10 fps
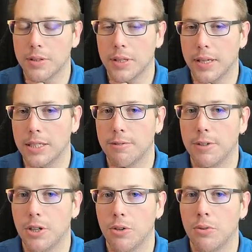the last
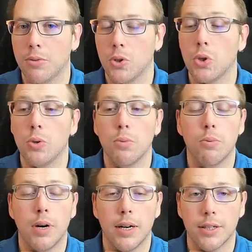video you
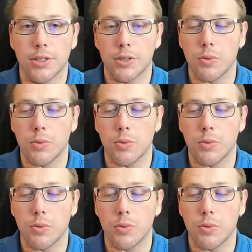watched